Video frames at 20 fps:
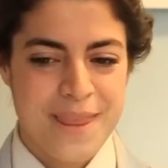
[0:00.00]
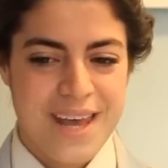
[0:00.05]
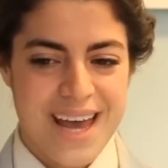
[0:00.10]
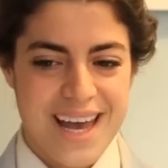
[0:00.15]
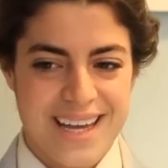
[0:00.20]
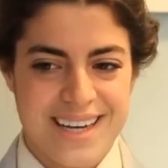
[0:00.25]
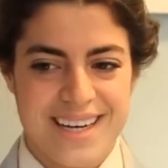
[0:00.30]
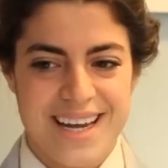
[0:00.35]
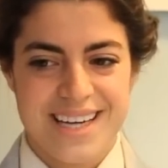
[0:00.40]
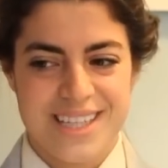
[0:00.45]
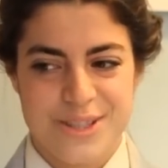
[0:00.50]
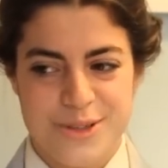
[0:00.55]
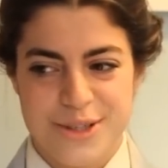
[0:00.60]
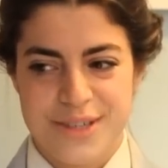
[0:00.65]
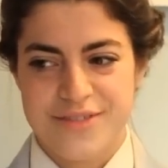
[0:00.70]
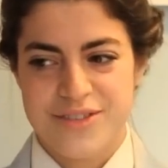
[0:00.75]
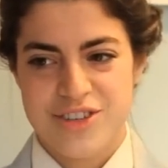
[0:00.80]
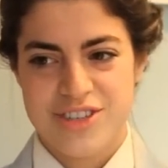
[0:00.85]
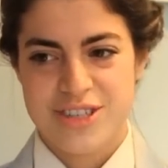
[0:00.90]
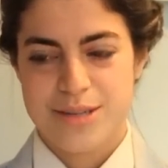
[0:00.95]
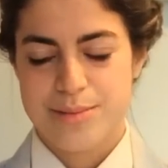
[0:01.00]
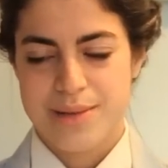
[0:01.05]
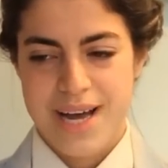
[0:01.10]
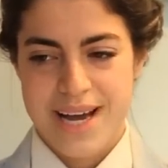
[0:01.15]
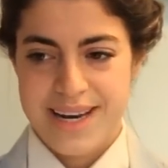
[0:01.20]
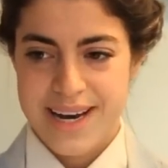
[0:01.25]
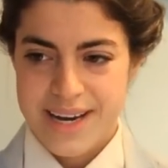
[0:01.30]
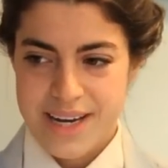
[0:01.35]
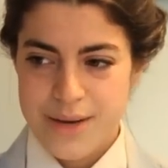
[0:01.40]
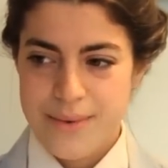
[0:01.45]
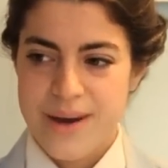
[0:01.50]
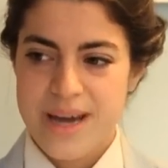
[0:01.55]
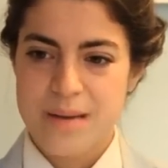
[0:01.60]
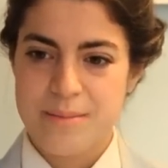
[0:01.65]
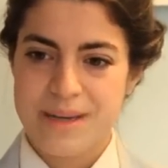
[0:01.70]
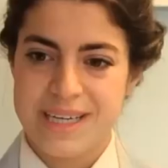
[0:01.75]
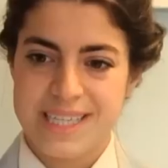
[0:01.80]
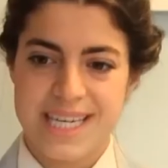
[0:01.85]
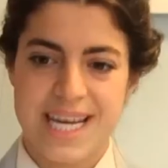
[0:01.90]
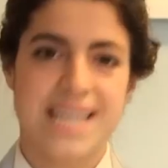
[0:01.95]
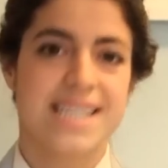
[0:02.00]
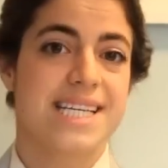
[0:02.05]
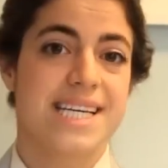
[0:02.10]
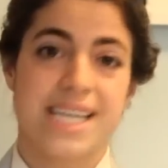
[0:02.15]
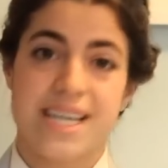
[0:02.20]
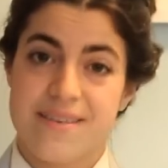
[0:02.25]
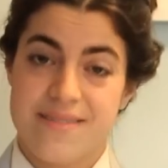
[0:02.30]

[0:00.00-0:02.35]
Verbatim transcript: And I sort of just applied anyway, and my dad's like,